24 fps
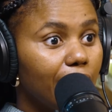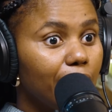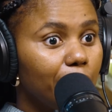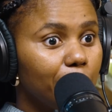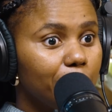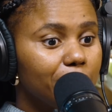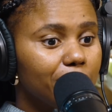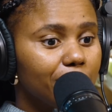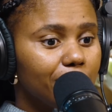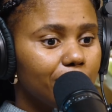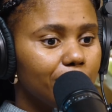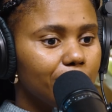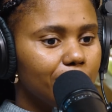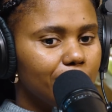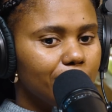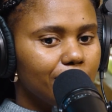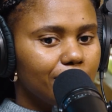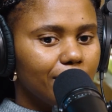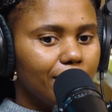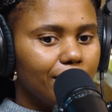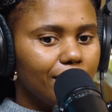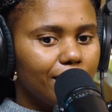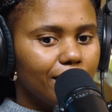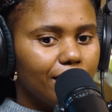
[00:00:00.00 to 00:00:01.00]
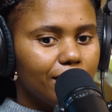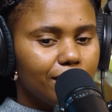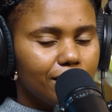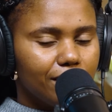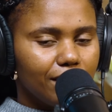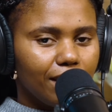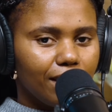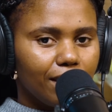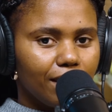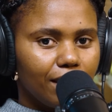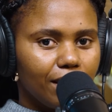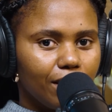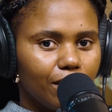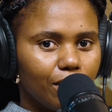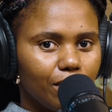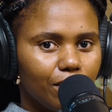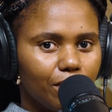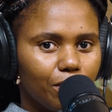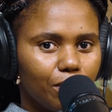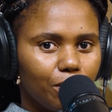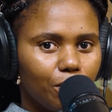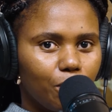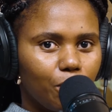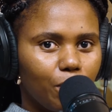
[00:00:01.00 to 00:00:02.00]
i was going to say that's i think
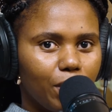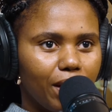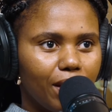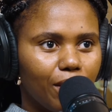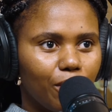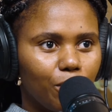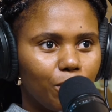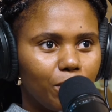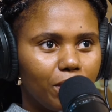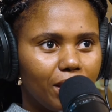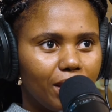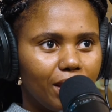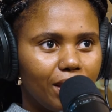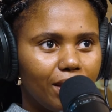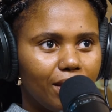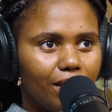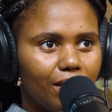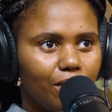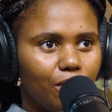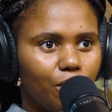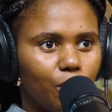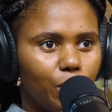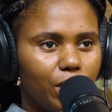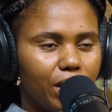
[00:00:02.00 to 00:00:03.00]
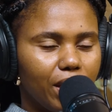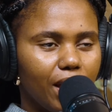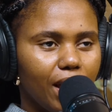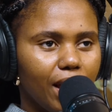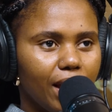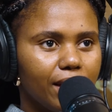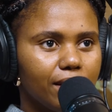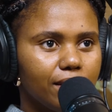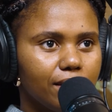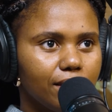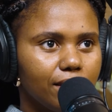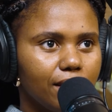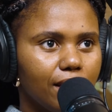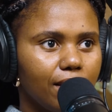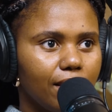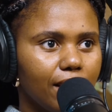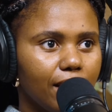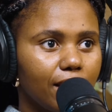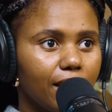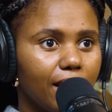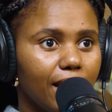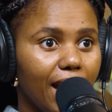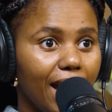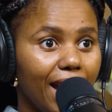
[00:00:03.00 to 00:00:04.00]
where we we can say
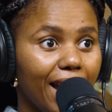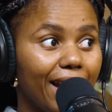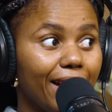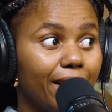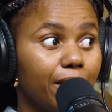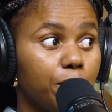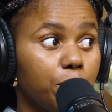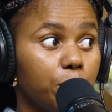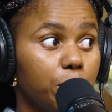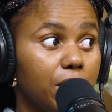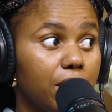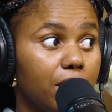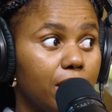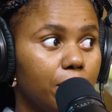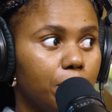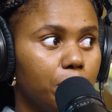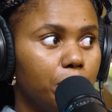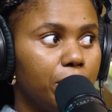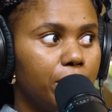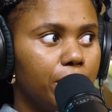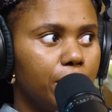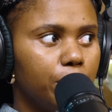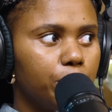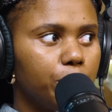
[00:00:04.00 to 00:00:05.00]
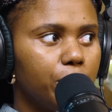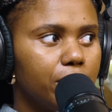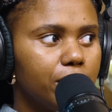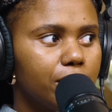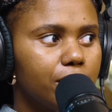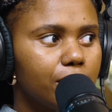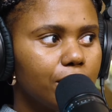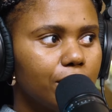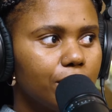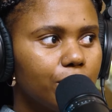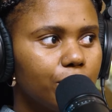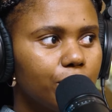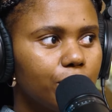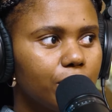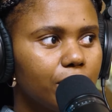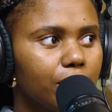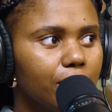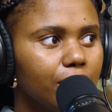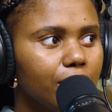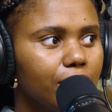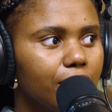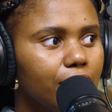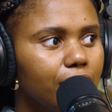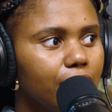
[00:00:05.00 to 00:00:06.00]
that can be manipulative
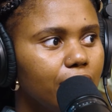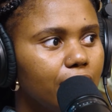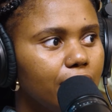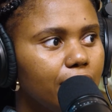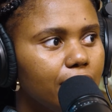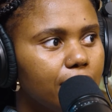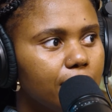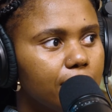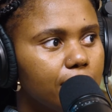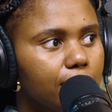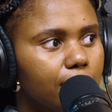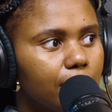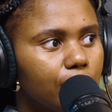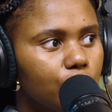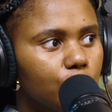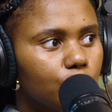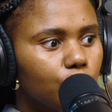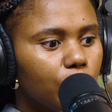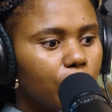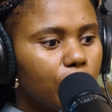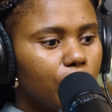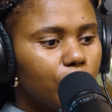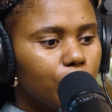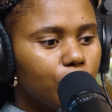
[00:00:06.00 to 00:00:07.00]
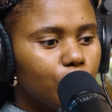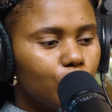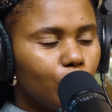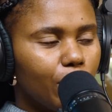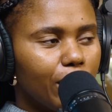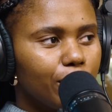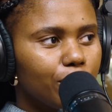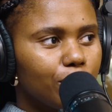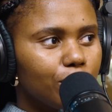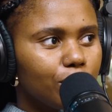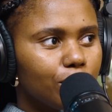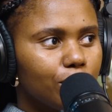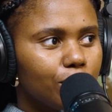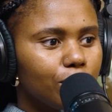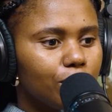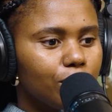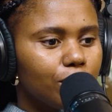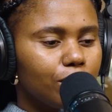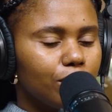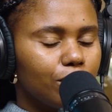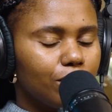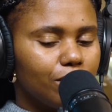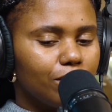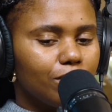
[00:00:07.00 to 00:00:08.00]
in a sense For where sure. you're trying
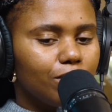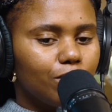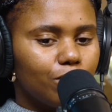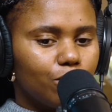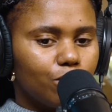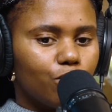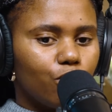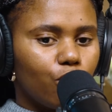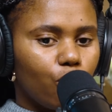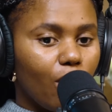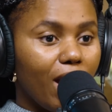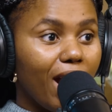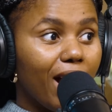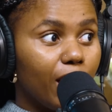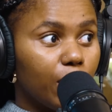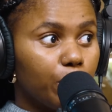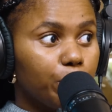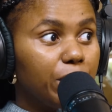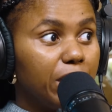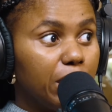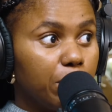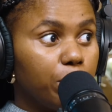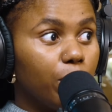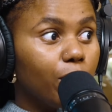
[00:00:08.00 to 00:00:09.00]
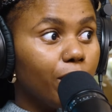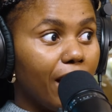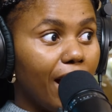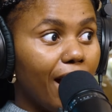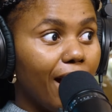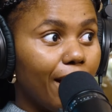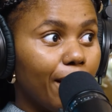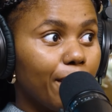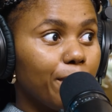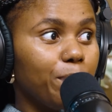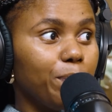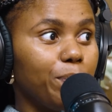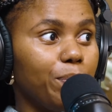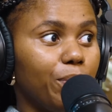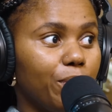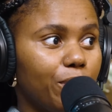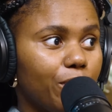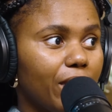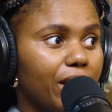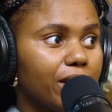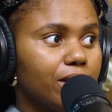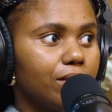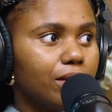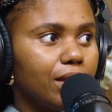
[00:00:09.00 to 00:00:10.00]
to rile people up
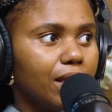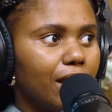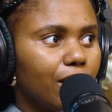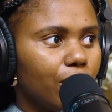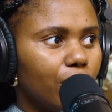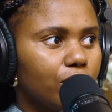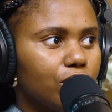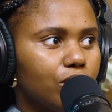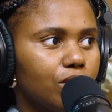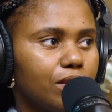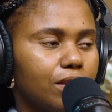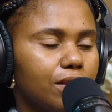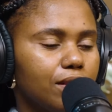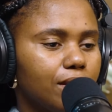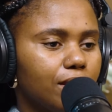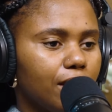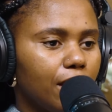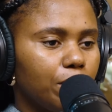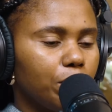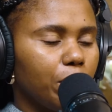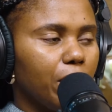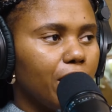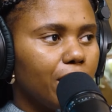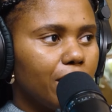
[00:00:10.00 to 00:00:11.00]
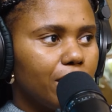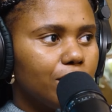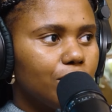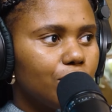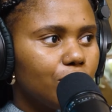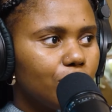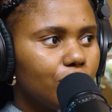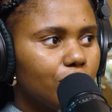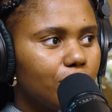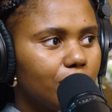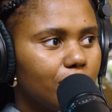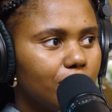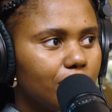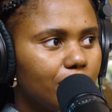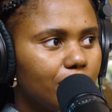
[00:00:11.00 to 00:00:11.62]
right to get onto the same page